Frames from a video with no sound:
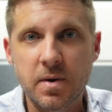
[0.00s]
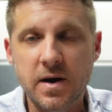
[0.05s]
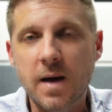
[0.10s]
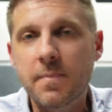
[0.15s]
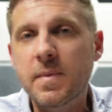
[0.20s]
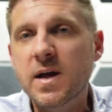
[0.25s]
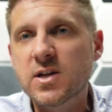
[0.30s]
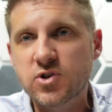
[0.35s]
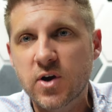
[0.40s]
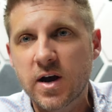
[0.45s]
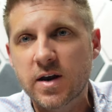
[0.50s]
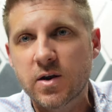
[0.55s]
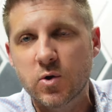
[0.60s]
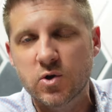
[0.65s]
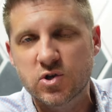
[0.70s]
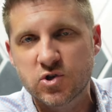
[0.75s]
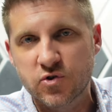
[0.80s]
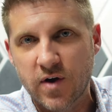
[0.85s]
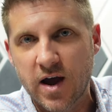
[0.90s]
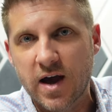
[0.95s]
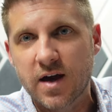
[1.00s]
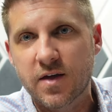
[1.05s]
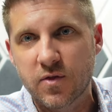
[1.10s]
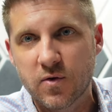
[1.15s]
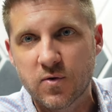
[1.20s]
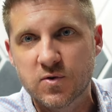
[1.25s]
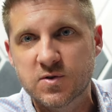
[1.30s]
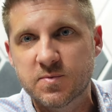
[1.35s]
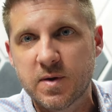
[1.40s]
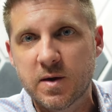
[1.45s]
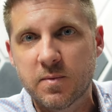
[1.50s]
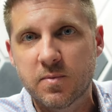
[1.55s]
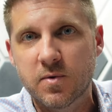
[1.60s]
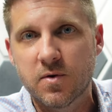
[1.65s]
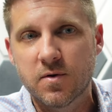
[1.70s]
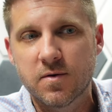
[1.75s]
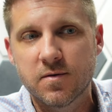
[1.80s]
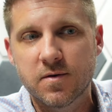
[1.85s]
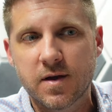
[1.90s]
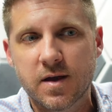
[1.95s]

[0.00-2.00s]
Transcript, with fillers: but I'm not trying to attract those people.